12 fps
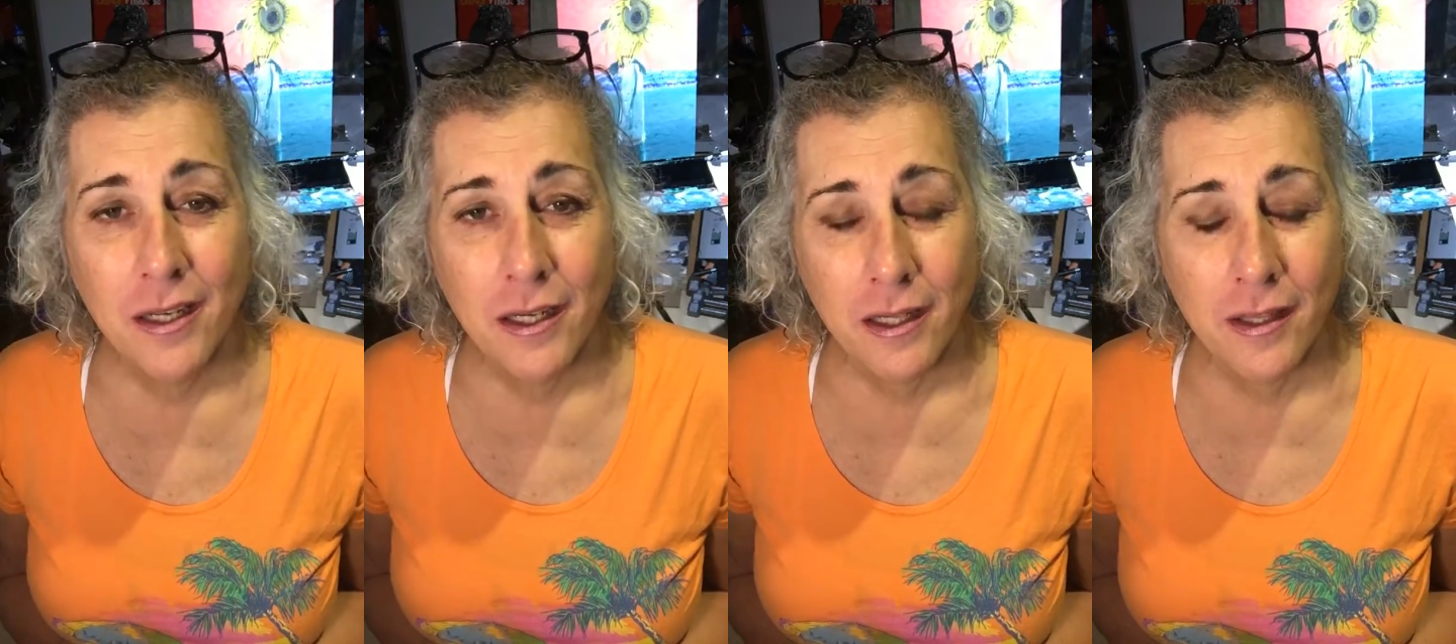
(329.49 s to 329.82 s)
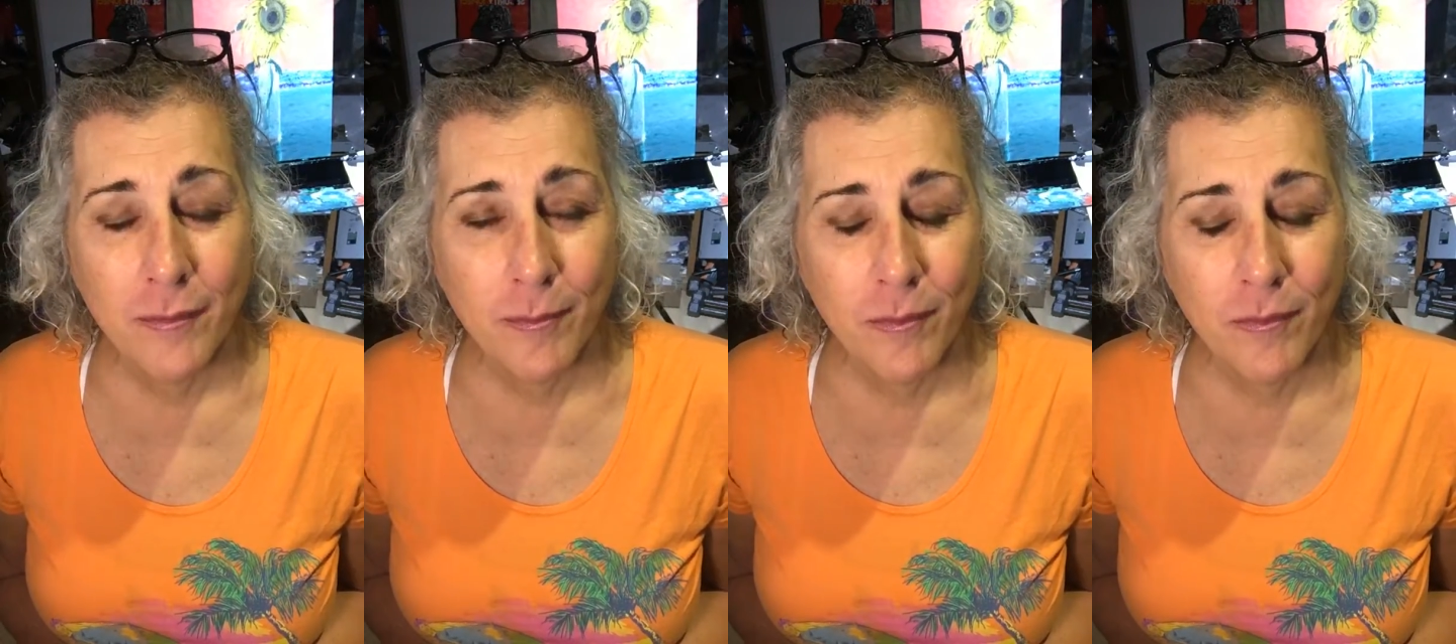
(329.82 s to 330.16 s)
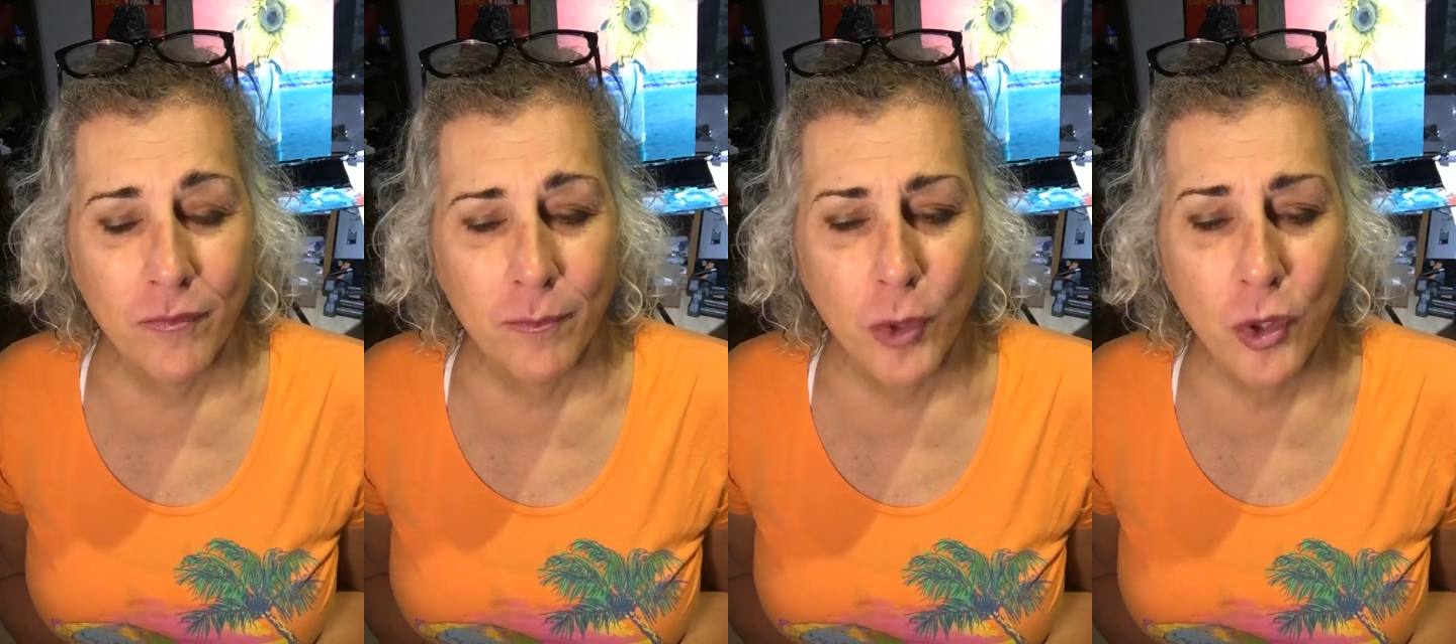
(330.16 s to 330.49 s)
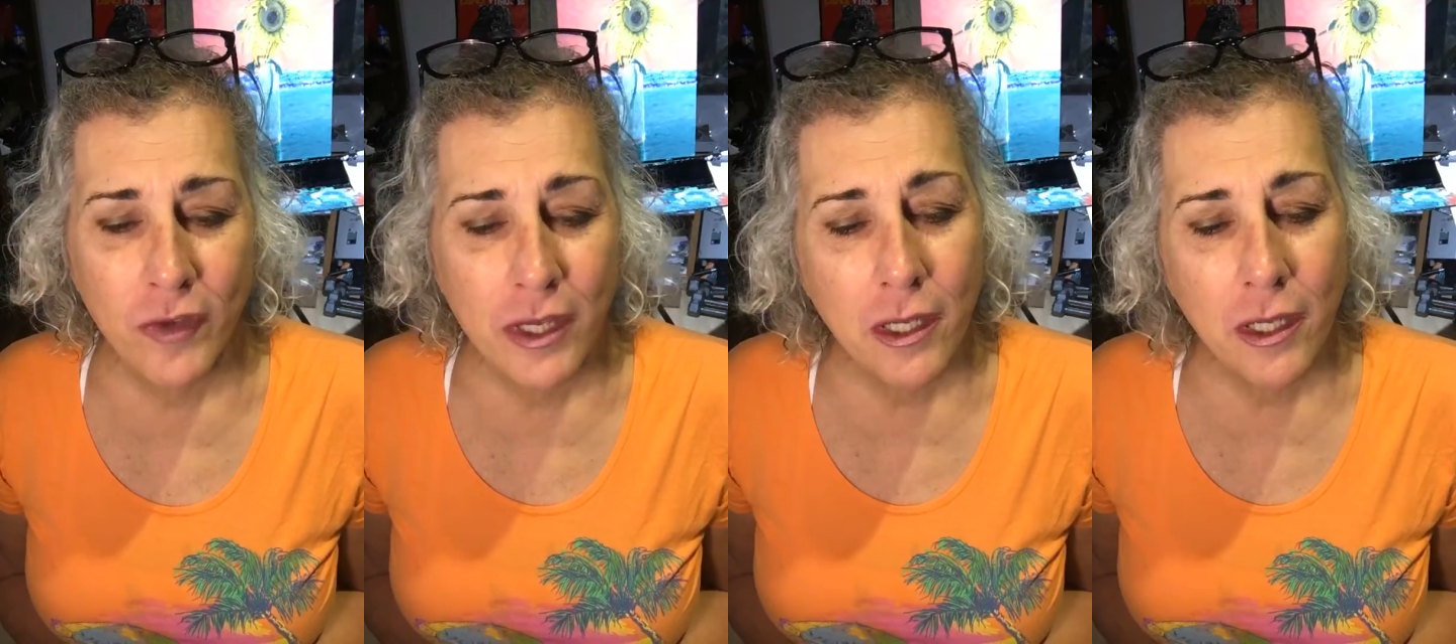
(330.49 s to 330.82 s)
in the
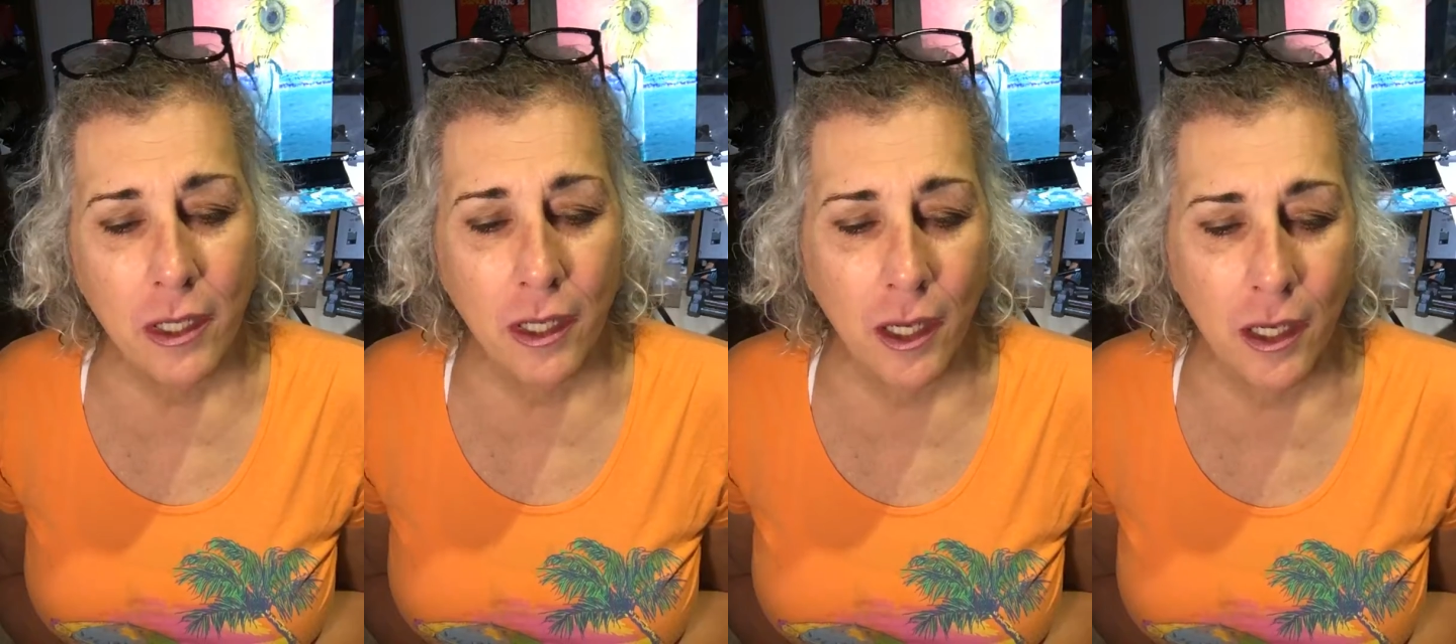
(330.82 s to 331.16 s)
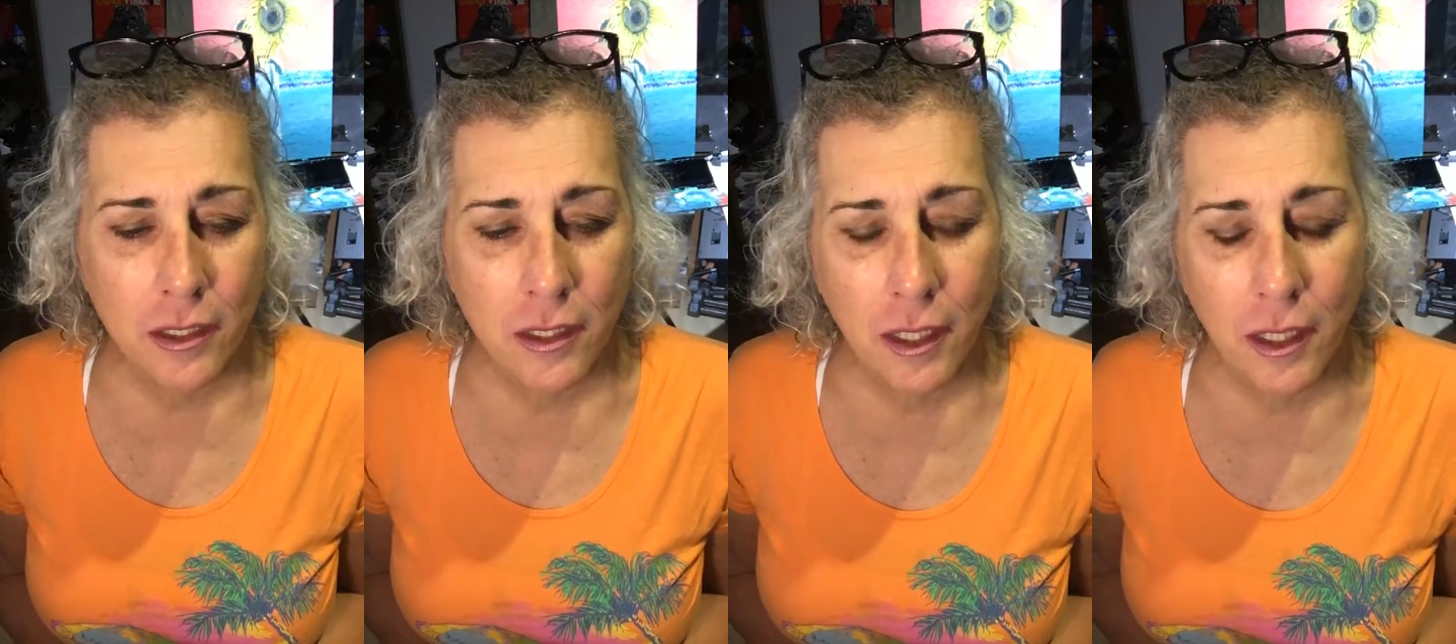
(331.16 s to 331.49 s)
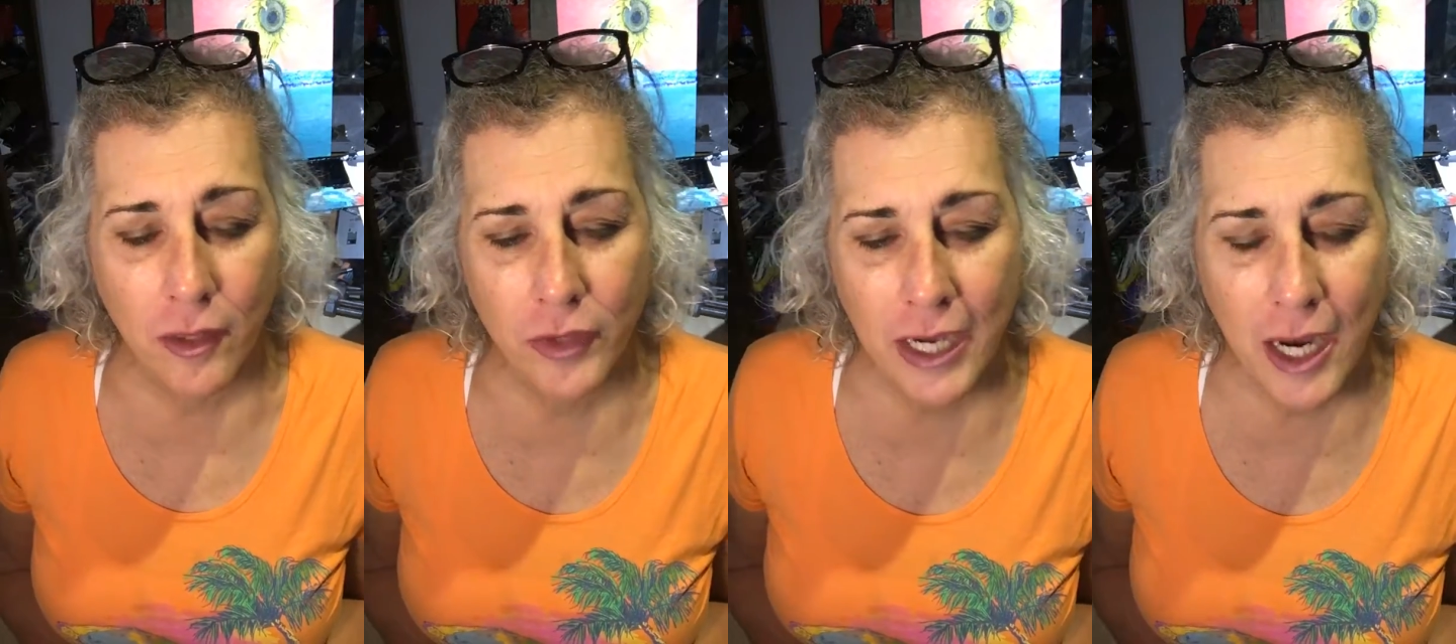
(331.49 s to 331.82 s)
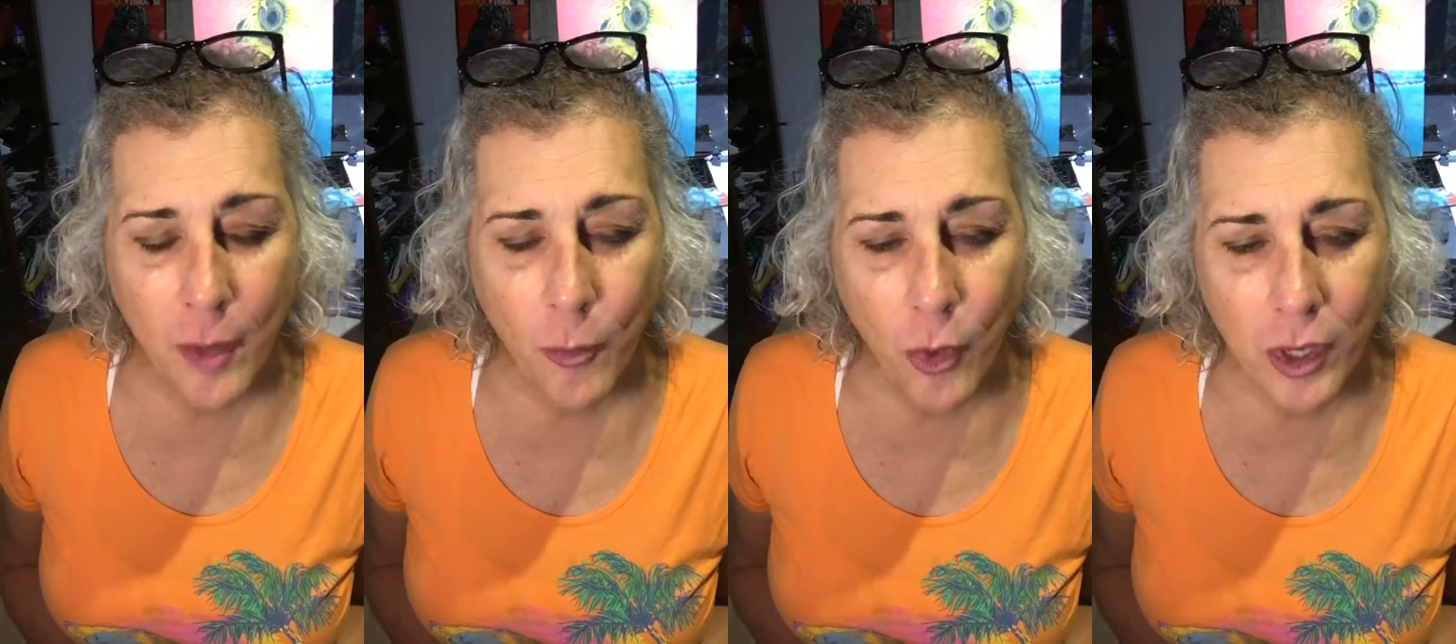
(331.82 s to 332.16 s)
movie and The
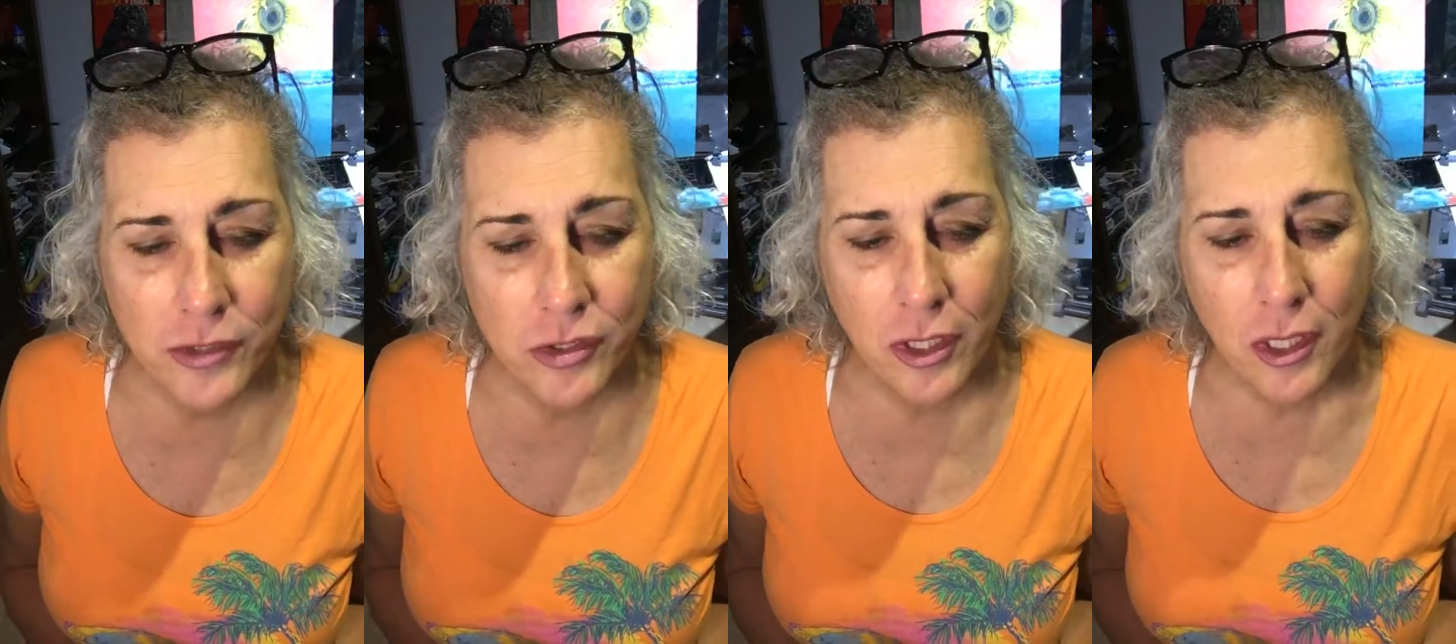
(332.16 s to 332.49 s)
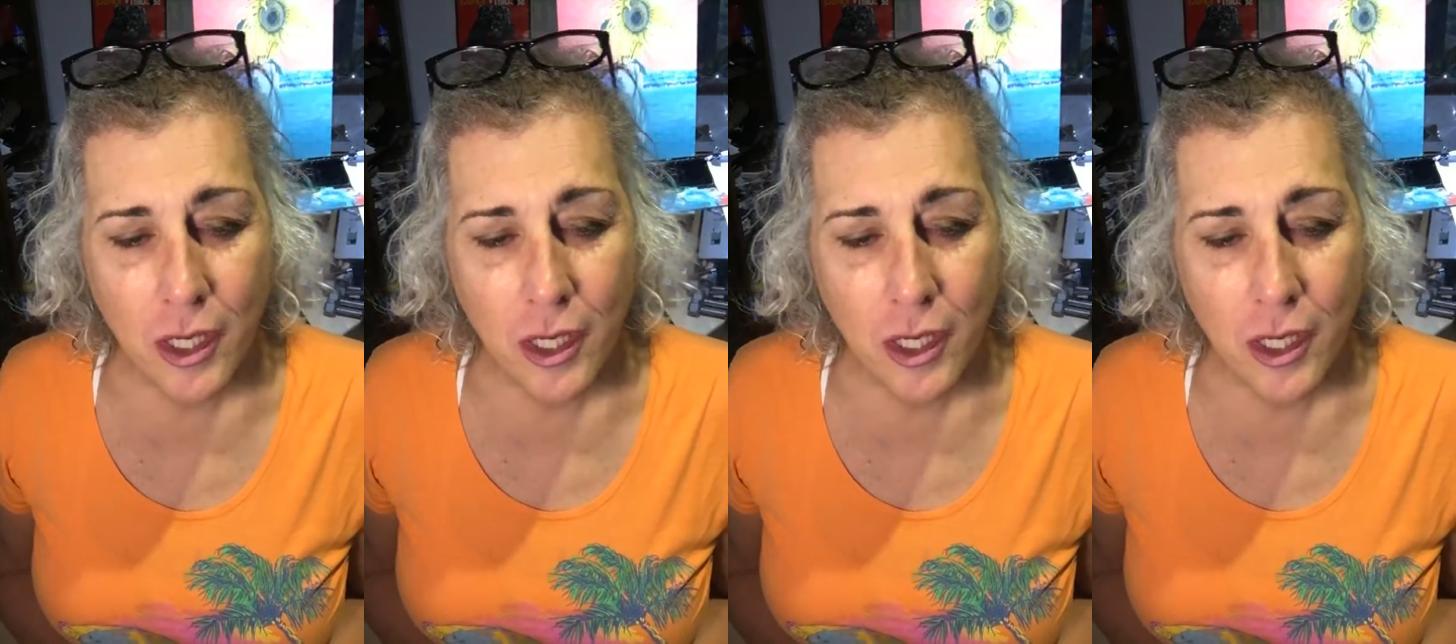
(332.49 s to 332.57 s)
Cowboys.